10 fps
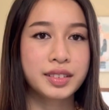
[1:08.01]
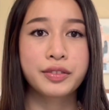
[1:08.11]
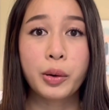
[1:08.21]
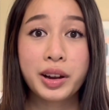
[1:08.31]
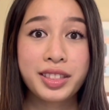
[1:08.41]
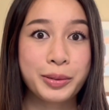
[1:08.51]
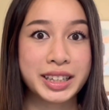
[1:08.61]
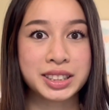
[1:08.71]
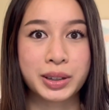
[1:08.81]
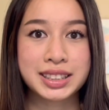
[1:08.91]
For the
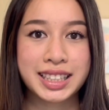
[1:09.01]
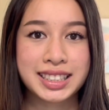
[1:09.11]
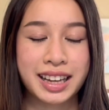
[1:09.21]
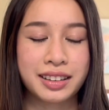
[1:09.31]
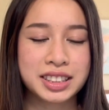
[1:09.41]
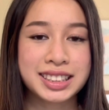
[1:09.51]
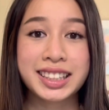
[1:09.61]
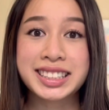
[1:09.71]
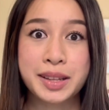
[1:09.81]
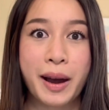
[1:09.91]
resources, I'll just
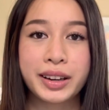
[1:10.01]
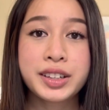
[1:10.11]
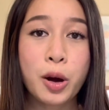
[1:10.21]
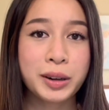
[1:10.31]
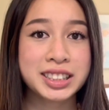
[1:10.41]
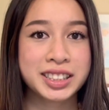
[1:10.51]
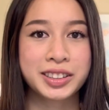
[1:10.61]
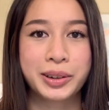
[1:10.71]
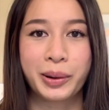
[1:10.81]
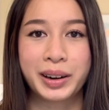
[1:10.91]
list them out in no
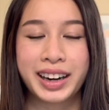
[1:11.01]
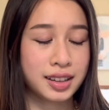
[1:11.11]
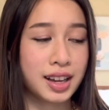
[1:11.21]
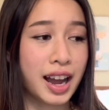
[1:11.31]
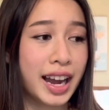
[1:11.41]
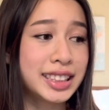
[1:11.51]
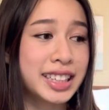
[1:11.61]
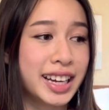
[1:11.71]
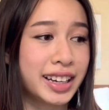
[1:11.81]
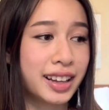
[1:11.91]
particular order. I
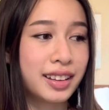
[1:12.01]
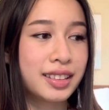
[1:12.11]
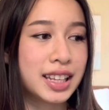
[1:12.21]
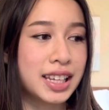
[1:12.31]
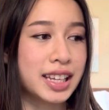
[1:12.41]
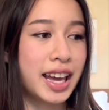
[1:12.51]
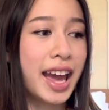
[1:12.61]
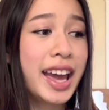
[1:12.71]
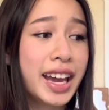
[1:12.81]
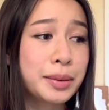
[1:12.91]
did the
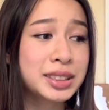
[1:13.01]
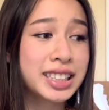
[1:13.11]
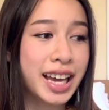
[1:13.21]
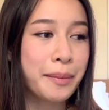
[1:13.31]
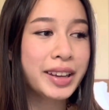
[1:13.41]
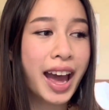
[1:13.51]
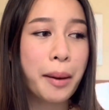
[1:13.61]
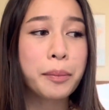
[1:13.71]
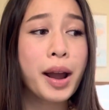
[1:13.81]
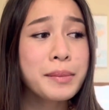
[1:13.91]
AAMC
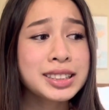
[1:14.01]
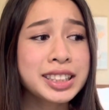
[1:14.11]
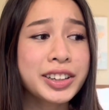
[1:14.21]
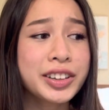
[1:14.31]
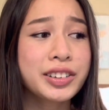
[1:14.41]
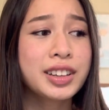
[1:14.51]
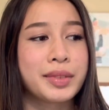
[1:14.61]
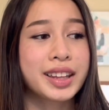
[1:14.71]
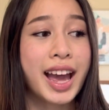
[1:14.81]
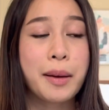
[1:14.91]
MCAT prep material,
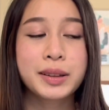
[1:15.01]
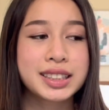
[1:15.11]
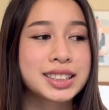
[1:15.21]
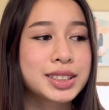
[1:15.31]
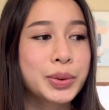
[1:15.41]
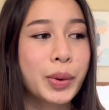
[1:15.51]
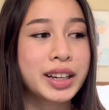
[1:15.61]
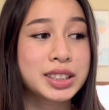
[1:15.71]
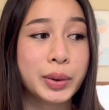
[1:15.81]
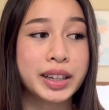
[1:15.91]
Kaplan
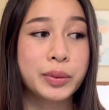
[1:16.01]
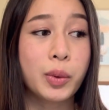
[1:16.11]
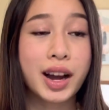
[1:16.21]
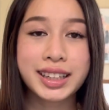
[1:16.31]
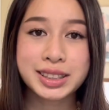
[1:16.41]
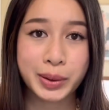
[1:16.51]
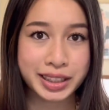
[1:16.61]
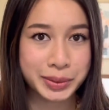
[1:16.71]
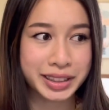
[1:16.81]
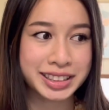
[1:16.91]
2021
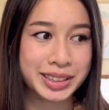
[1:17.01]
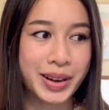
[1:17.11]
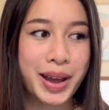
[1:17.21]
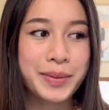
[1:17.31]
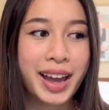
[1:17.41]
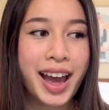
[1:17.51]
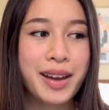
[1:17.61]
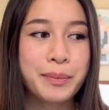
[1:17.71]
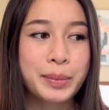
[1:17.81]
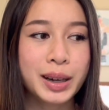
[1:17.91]
2022
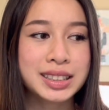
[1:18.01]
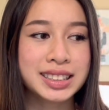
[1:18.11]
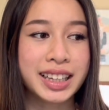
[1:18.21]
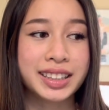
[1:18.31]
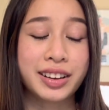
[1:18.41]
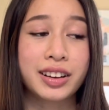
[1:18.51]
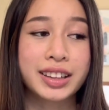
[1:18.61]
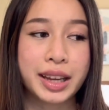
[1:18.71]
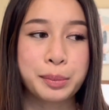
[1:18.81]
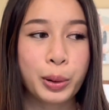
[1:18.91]
MCAT books and
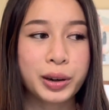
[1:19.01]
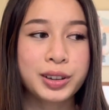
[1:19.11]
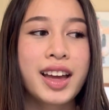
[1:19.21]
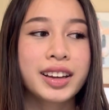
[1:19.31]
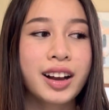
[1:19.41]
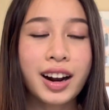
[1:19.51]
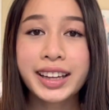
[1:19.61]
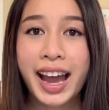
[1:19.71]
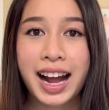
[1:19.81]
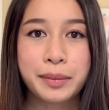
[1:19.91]
online portal, Khan
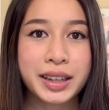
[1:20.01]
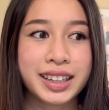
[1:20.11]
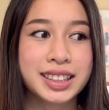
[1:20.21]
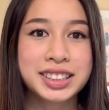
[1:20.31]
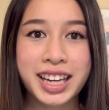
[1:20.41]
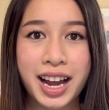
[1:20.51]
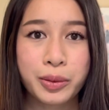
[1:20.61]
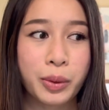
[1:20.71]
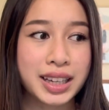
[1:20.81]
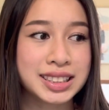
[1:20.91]
Academy, Jack
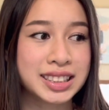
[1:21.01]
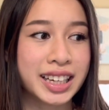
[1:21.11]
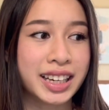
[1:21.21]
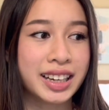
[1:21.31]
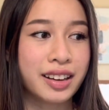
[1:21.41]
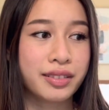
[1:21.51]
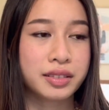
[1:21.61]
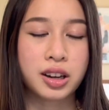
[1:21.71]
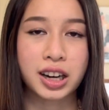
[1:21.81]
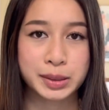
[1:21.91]
Westin,
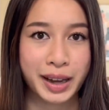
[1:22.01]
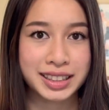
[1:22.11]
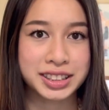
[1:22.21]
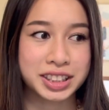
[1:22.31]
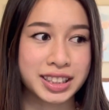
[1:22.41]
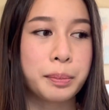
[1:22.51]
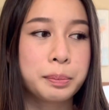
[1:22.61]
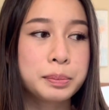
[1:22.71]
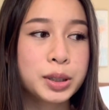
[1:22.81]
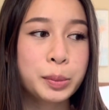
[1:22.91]
Cars Passages,
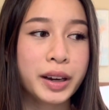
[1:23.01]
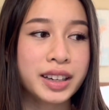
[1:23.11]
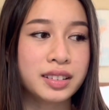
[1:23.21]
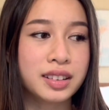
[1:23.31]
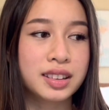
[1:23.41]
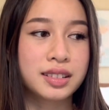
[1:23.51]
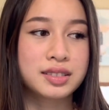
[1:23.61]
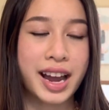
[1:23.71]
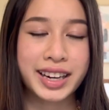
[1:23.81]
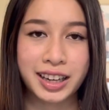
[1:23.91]
Blueprint,
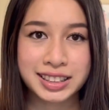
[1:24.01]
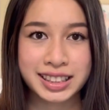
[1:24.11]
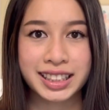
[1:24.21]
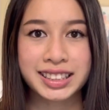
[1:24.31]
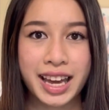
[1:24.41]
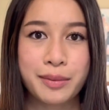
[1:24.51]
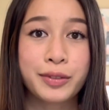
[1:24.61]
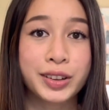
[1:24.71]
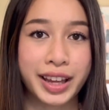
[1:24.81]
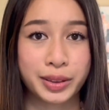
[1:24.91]
Diagnostic Exam,
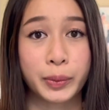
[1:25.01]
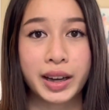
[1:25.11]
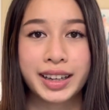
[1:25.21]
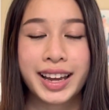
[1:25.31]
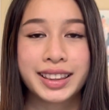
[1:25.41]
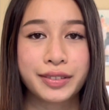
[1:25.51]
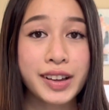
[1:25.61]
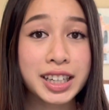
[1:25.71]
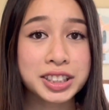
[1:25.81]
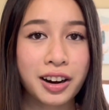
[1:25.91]
Full Length 1, and the
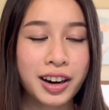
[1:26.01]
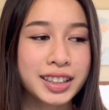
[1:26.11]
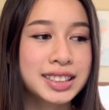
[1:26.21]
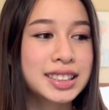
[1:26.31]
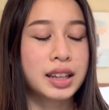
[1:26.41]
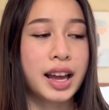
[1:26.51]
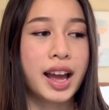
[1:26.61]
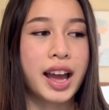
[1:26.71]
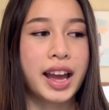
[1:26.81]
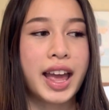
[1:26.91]
flashcards.
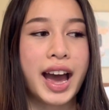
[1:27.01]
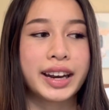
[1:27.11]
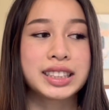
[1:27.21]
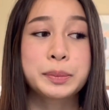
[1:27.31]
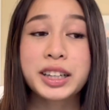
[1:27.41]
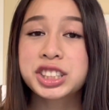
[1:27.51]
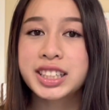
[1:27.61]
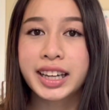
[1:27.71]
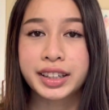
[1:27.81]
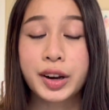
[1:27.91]
I had a
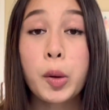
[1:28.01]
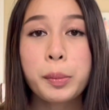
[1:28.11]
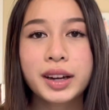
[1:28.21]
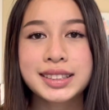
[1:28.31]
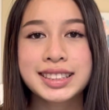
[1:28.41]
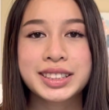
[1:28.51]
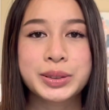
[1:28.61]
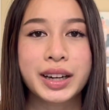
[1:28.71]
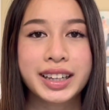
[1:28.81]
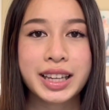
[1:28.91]
spreadsheet and notebook
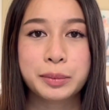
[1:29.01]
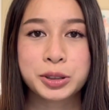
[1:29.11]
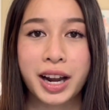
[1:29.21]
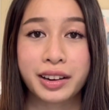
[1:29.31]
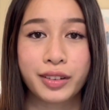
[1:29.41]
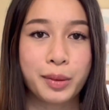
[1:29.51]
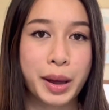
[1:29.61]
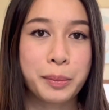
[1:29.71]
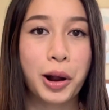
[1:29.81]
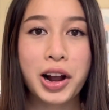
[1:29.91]
to keep track of all my
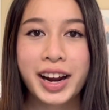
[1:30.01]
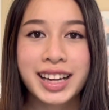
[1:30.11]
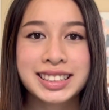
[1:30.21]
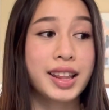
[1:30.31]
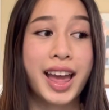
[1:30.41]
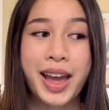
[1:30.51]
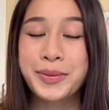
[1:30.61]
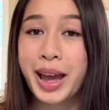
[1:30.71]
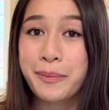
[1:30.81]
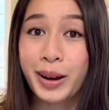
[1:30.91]
progress,
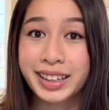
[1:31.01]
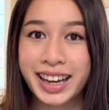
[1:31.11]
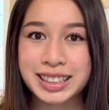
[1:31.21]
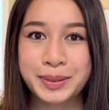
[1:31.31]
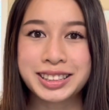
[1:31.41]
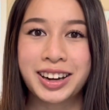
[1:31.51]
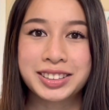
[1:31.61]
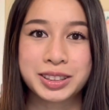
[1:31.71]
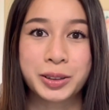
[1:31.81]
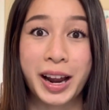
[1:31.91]
MCAT podcast by
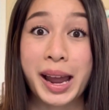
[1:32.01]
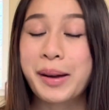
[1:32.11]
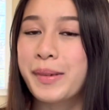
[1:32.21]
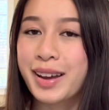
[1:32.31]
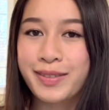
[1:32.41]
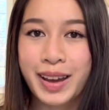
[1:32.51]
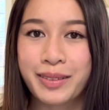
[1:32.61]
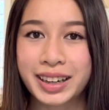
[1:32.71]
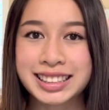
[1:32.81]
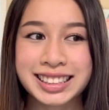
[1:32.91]
Dr. Gray, my
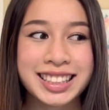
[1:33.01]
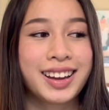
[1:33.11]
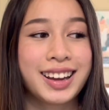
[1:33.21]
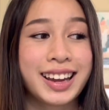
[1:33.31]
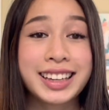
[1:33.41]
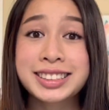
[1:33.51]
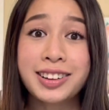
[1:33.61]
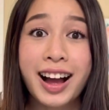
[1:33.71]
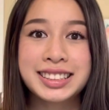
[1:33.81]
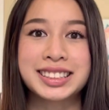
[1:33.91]
favorite, and
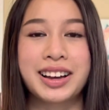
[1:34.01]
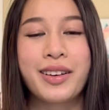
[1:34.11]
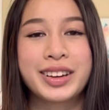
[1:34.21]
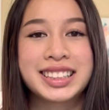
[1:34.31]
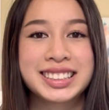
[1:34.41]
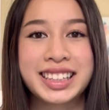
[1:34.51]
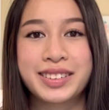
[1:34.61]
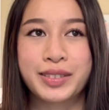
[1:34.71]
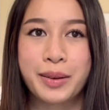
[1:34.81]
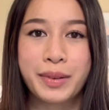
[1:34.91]
classes obviously
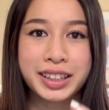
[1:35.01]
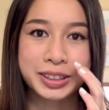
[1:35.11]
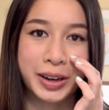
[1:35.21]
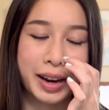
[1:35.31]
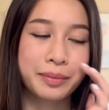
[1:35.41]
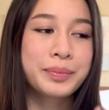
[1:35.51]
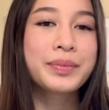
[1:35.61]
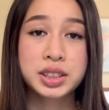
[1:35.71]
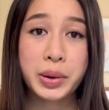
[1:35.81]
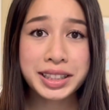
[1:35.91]
from undergrad.
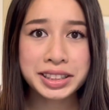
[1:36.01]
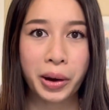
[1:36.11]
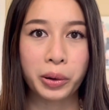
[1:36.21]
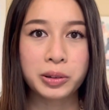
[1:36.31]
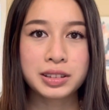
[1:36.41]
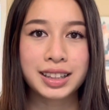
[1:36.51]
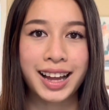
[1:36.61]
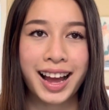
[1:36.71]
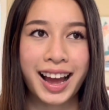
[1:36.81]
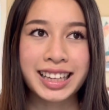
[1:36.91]
So in total,
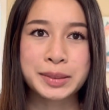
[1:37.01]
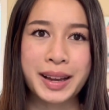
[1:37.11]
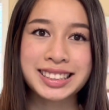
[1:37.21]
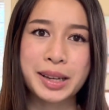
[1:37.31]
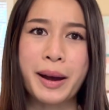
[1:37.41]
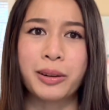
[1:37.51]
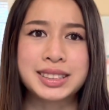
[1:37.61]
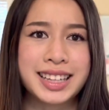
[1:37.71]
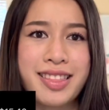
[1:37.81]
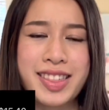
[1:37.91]
I spent
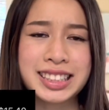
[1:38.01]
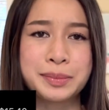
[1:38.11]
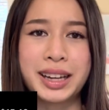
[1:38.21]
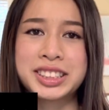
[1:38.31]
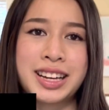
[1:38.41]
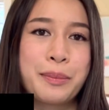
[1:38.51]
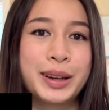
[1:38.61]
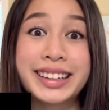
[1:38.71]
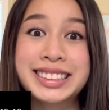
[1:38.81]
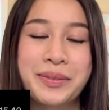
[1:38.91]
about this much. I'll
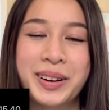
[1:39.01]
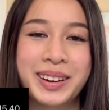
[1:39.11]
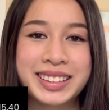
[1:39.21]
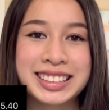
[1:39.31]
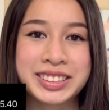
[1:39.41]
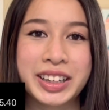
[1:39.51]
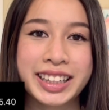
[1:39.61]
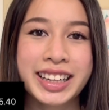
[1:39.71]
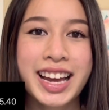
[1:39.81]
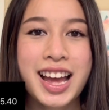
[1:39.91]
put it somewhere on the
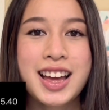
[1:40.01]
screen.